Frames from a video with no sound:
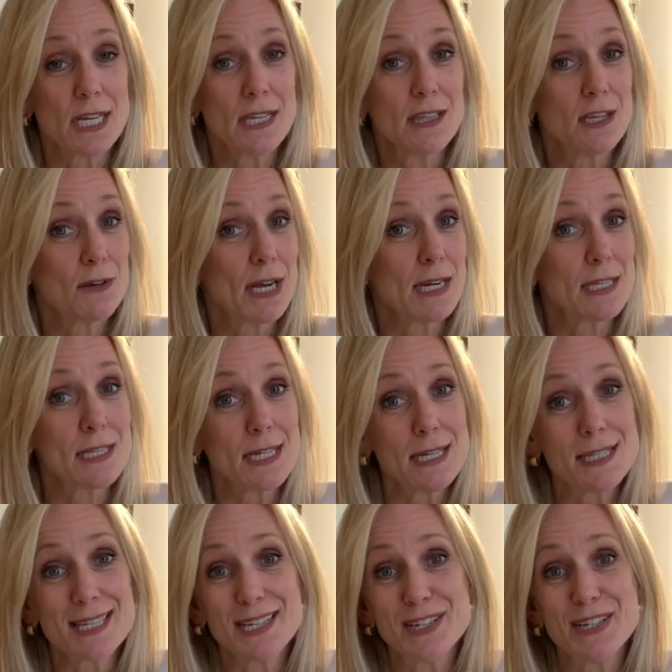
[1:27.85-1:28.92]
in the United
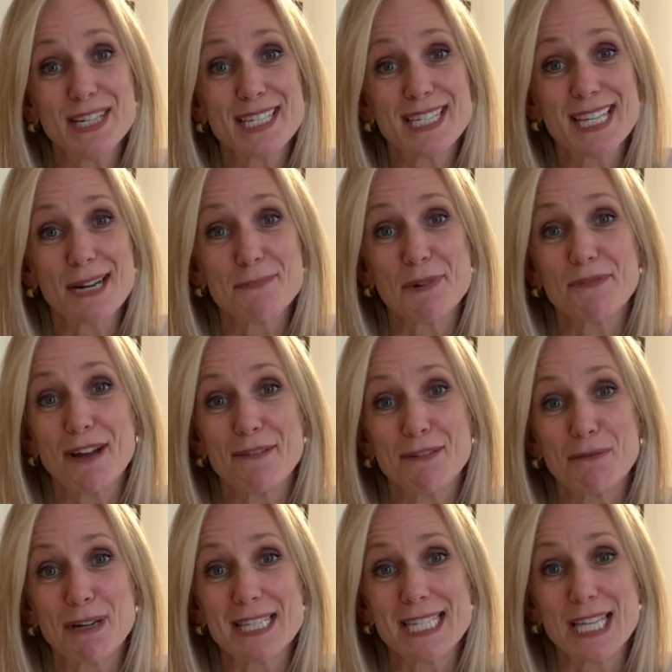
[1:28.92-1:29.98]
States and you need to set up your
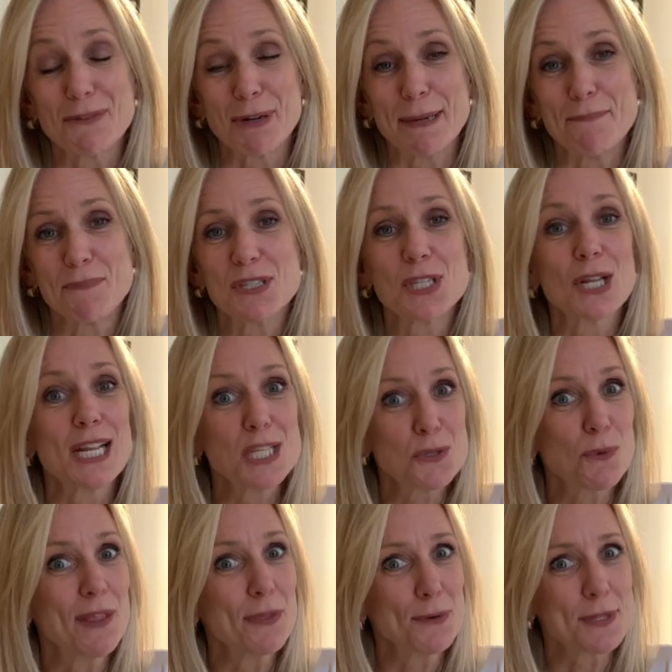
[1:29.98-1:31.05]
501c3. So let's
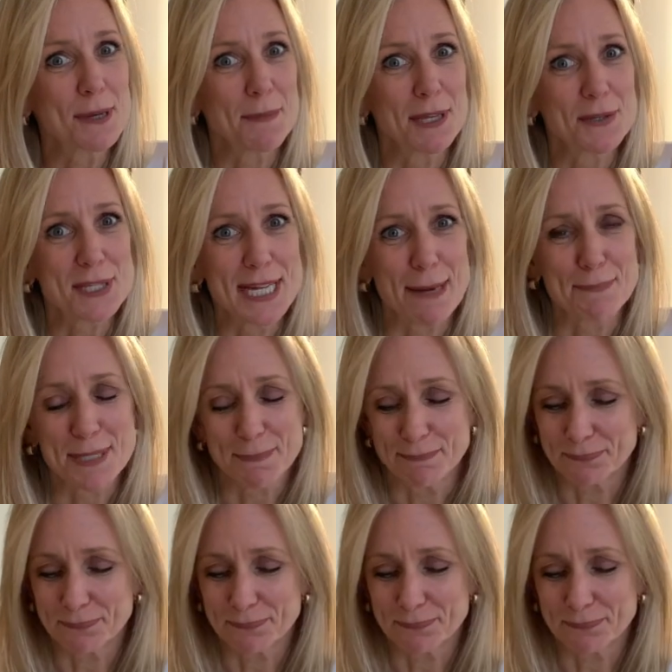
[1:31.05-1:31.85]
run through some of those steps.